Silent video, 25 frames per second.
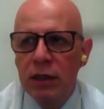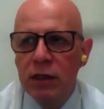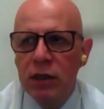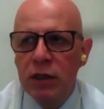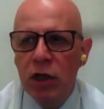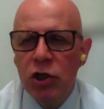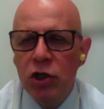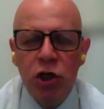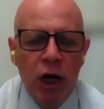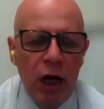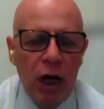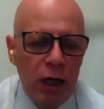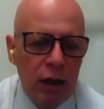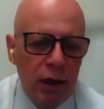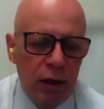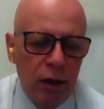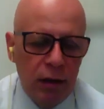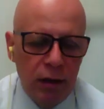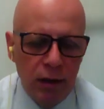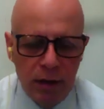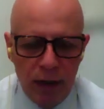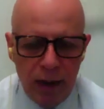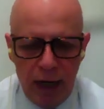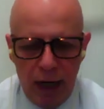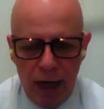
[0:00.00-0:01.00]

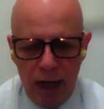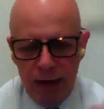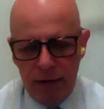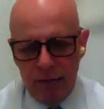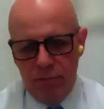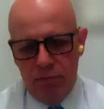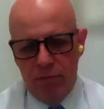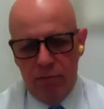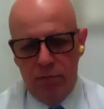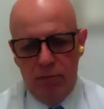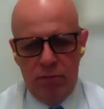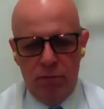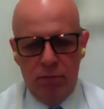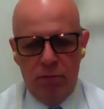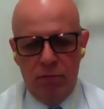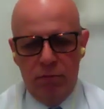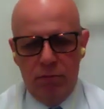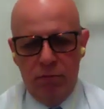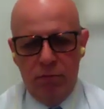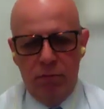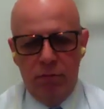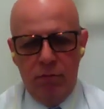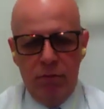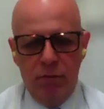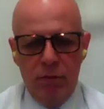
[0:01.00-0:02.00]
channel. And
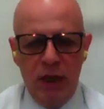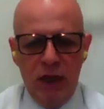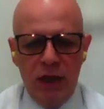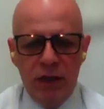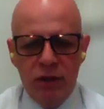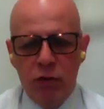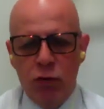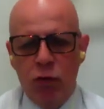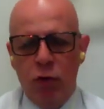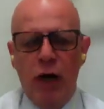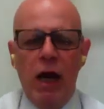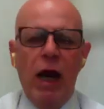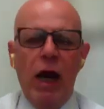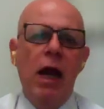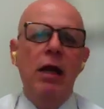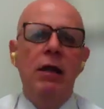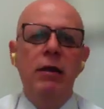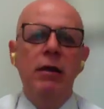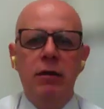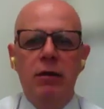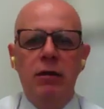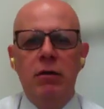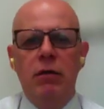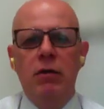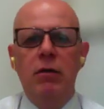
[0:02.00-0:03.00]
this
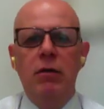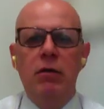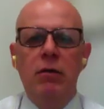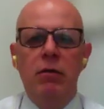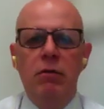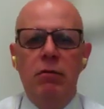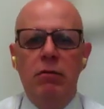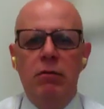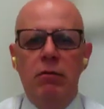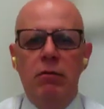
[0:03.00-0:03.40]
creates a